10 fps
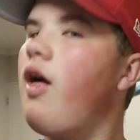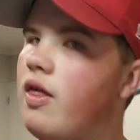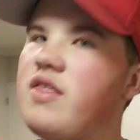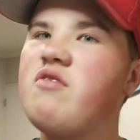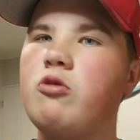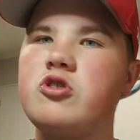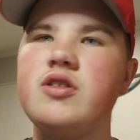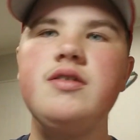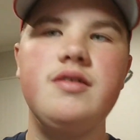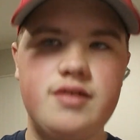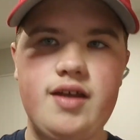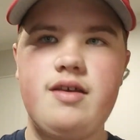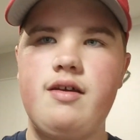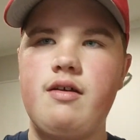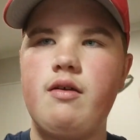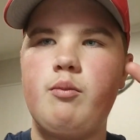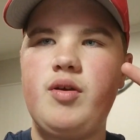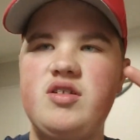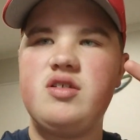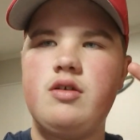Thank you for watching. Take care. Peace.